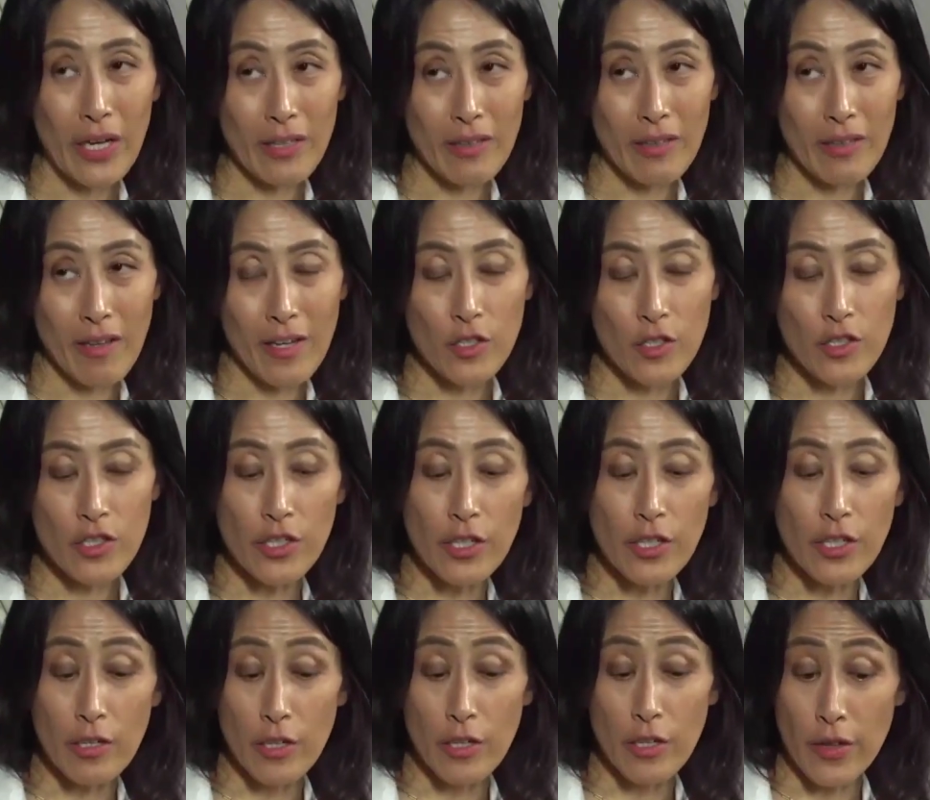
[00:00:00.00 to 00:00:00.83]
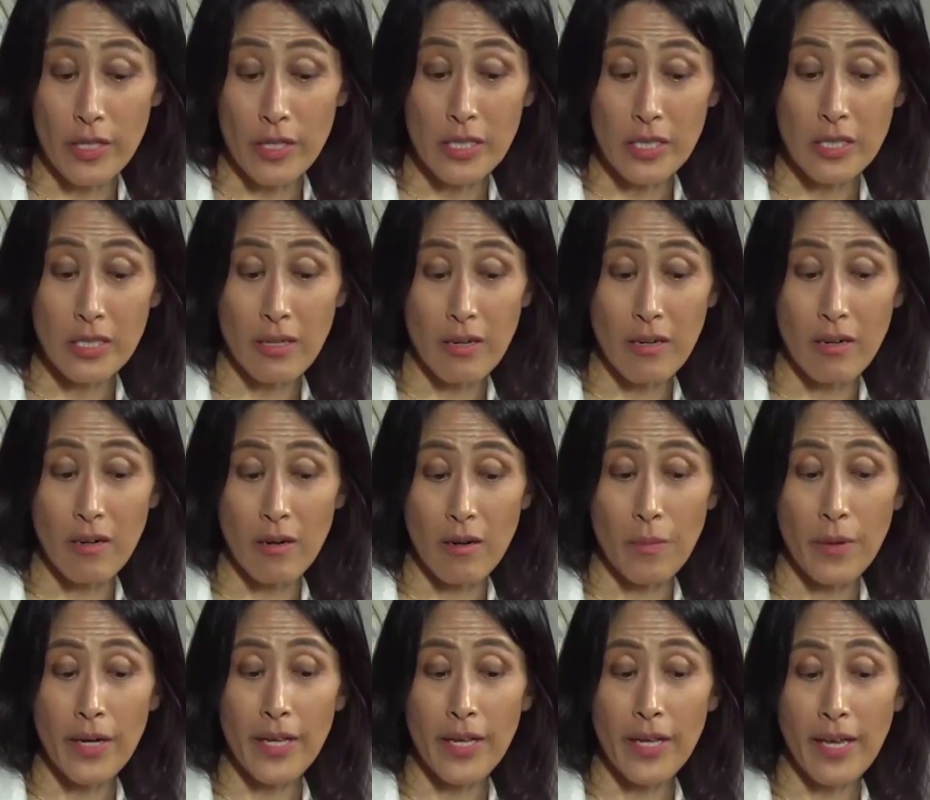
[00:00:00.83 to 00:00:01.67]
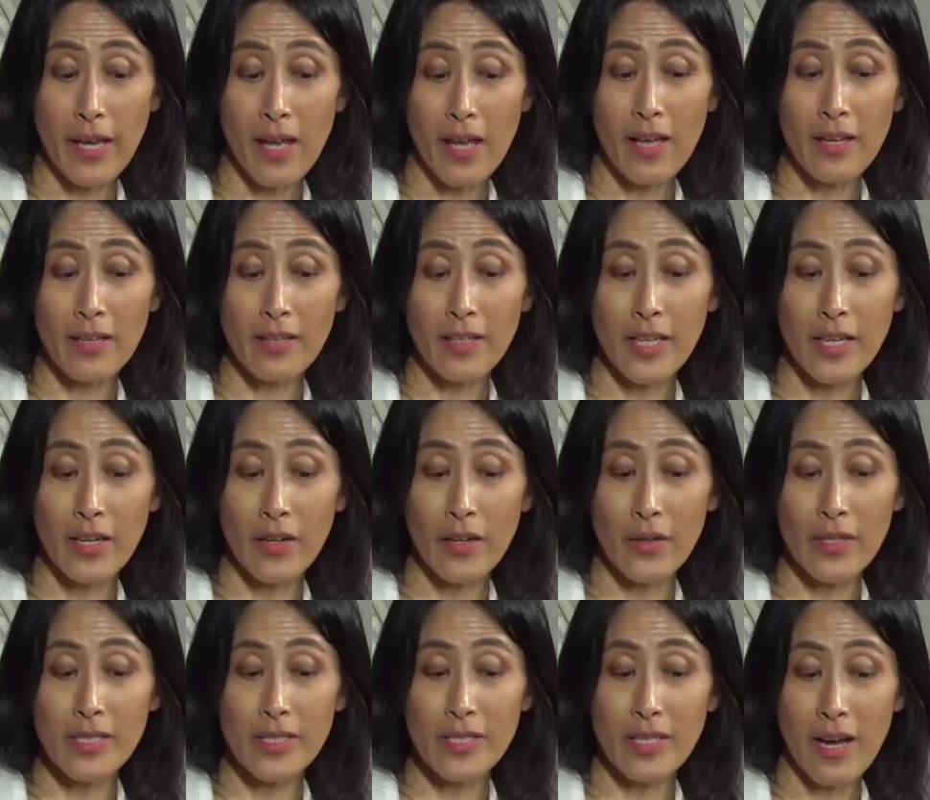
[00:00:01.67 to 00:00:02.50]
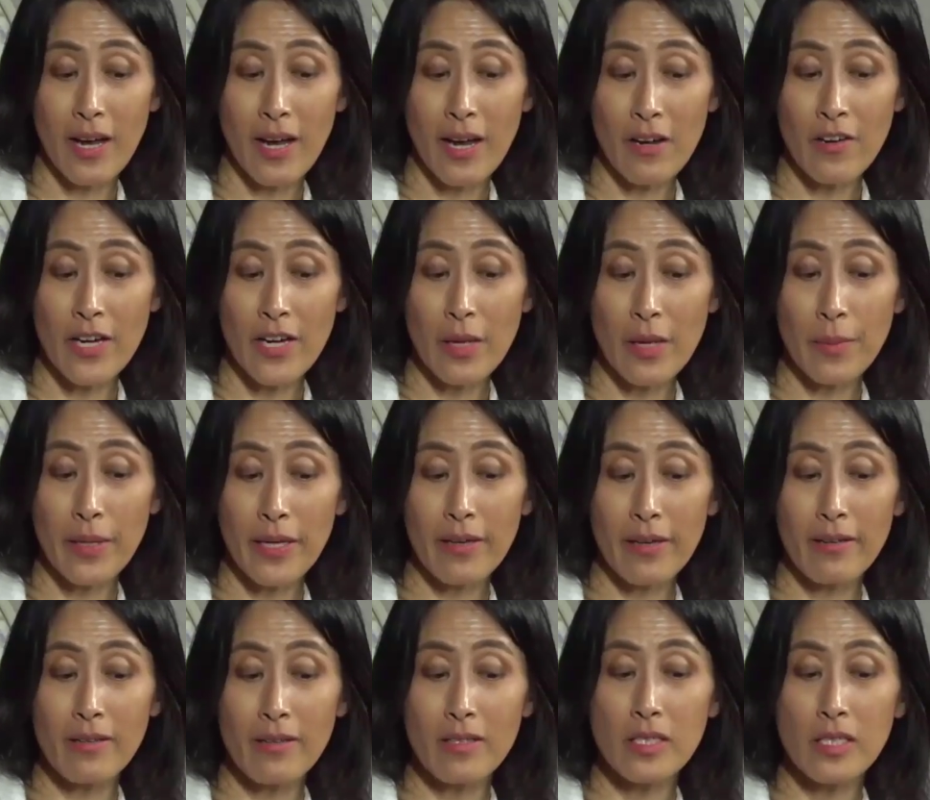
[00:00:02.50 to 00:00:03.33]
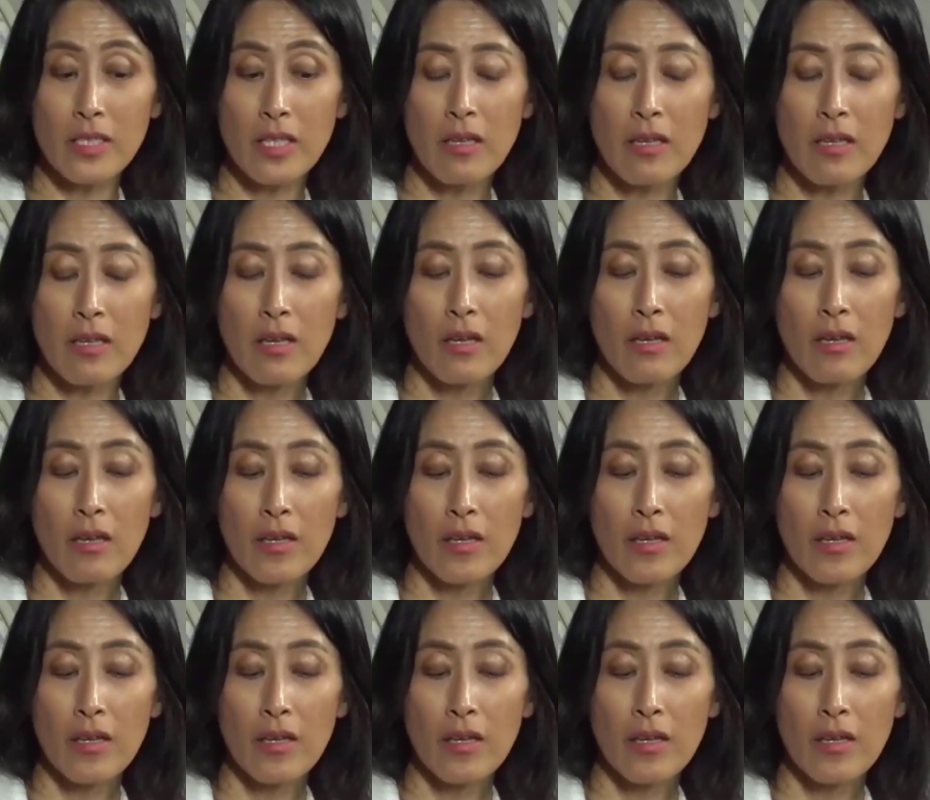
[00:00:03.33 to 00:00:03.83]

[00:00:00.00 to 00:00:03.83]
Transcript: uh, launched earlier this year but again you know it's an irony because